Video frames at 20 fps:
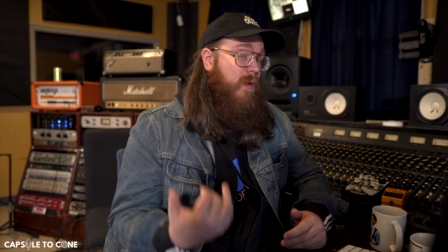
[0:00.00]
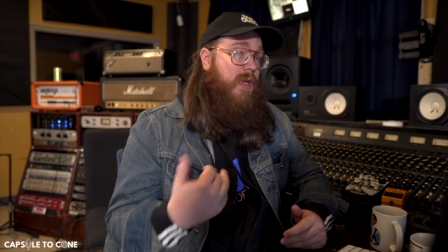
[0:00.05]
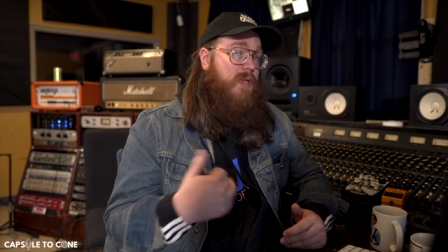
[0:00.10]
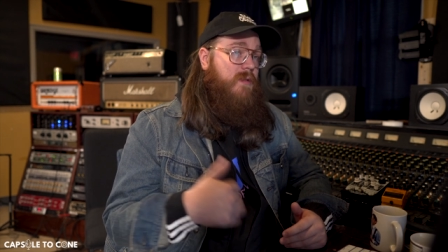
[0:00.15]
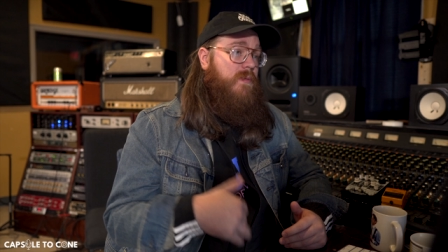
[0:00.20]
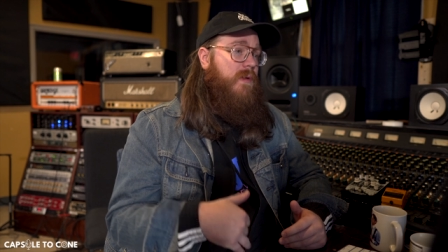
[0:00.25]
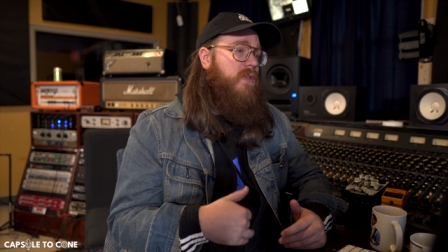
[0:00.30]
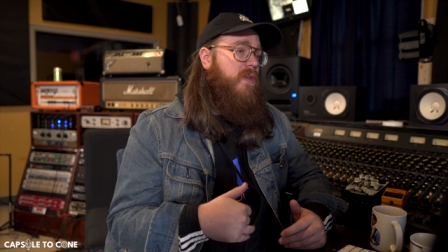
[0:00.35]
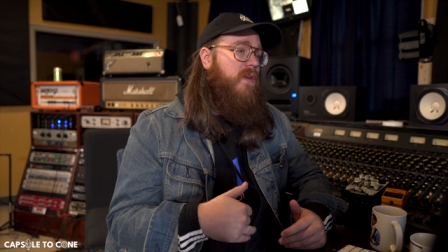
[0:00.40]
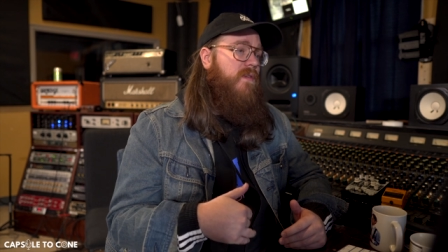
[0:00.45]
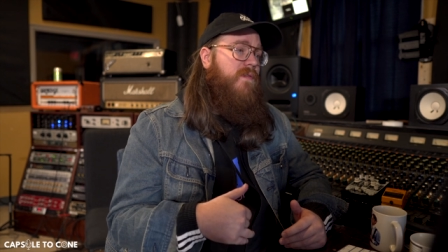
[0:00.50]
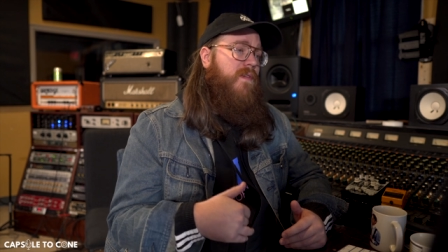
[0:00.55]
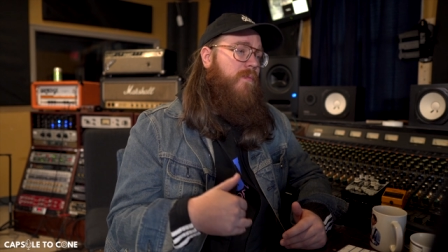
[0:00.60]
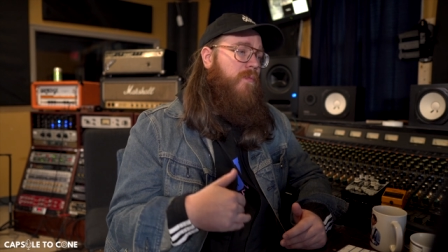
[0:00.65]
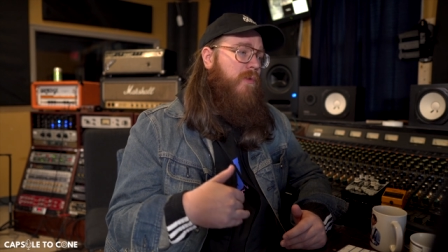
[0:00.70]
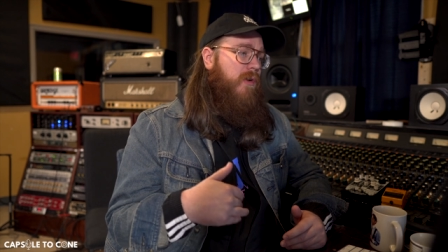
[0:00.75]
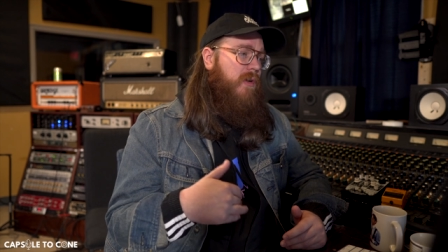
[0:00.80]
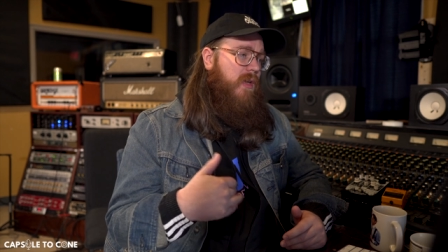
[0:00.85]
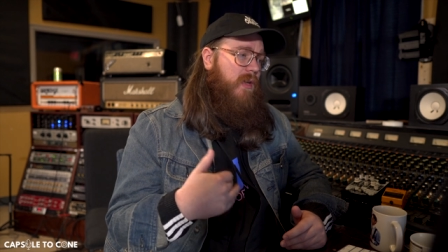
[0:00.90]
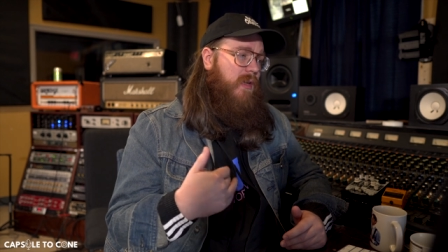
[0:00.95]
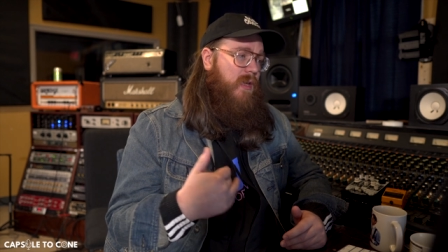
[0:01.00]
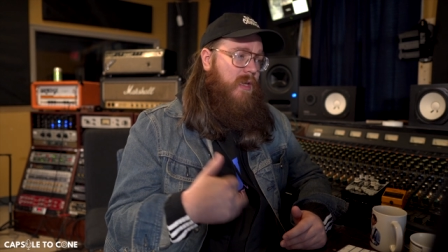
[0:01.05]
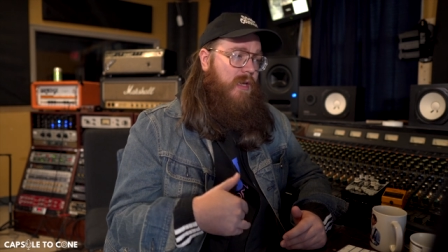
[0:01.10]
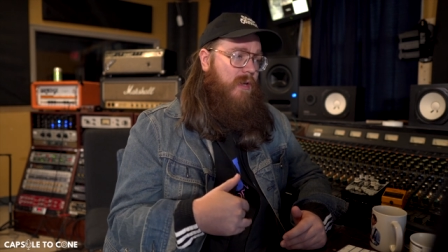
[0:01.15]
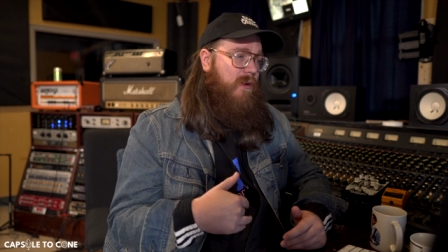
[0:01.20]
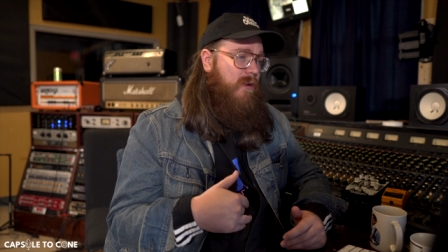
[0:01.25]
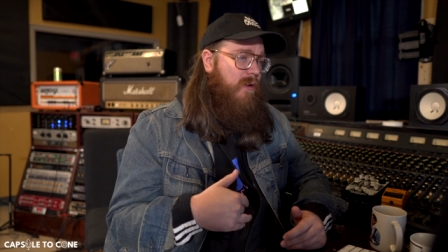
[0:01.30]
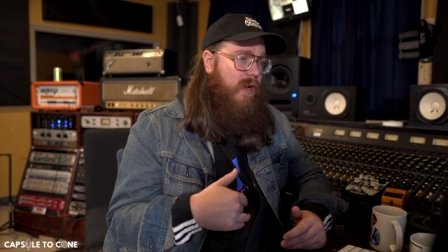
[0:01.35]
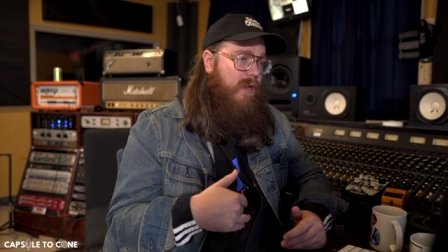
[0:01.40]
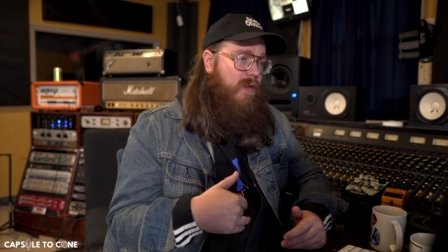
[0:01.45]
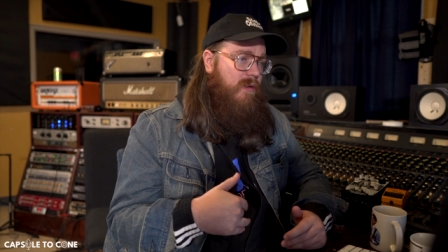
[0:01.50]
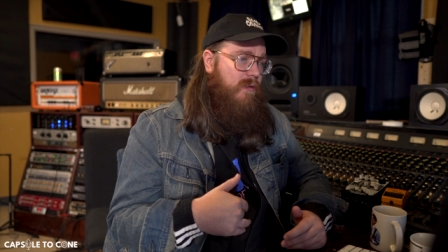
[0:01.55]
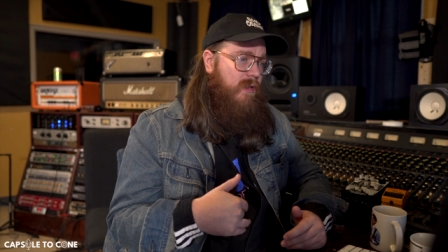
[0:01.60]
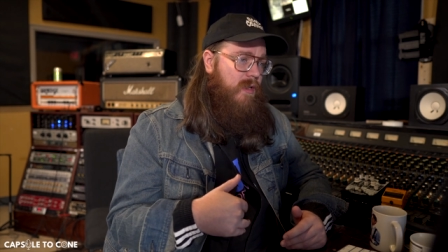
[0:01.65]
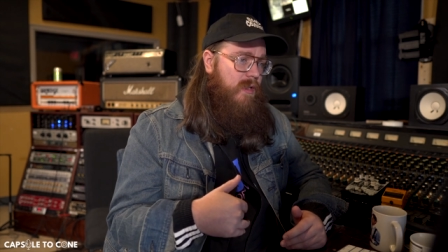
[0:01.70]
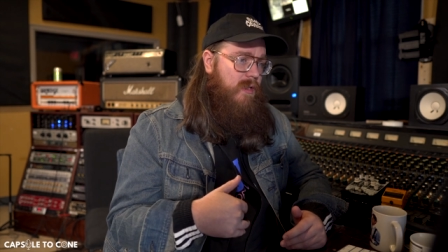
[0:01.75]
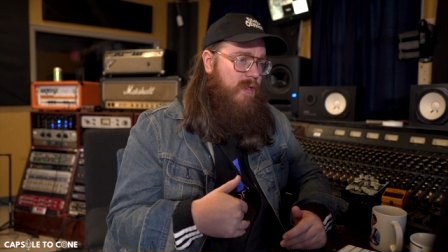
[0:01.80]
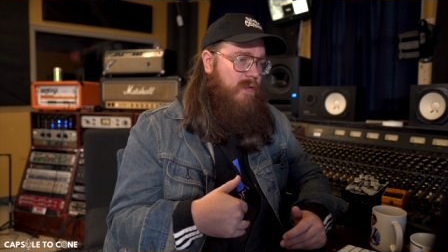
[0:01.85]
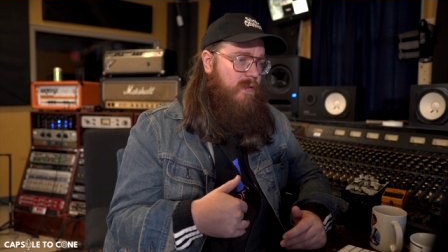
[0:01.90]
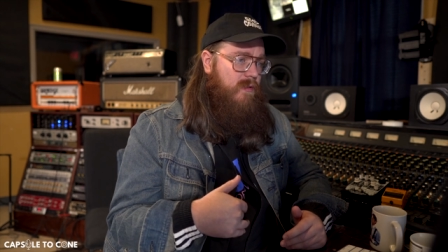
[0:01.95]
especially if I'm working here, I don't
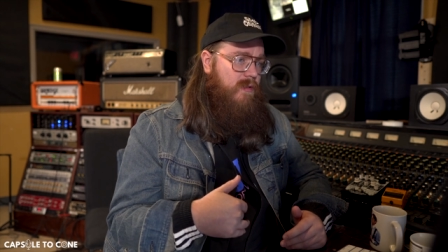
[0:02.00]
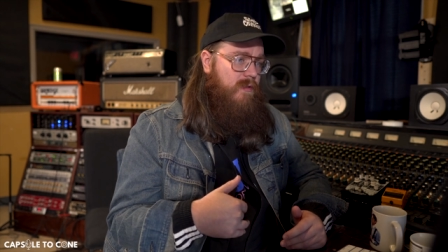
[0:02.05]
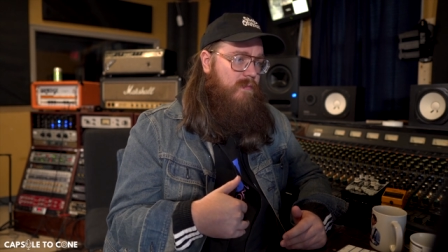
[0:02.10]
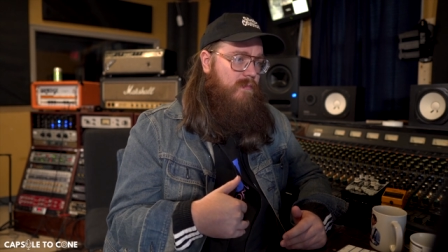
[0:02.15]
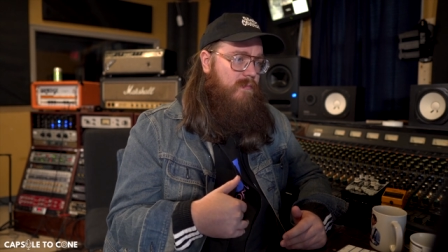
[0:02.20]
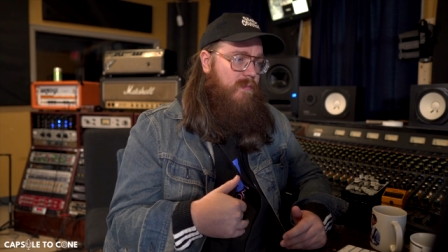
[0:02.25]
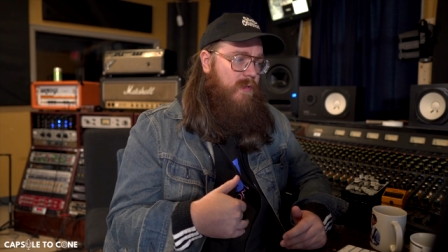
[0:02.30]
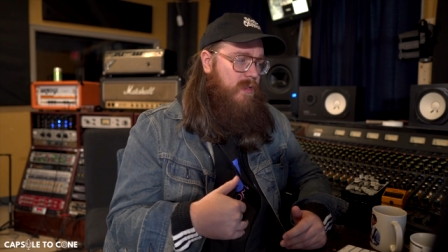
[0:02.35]
need to use them.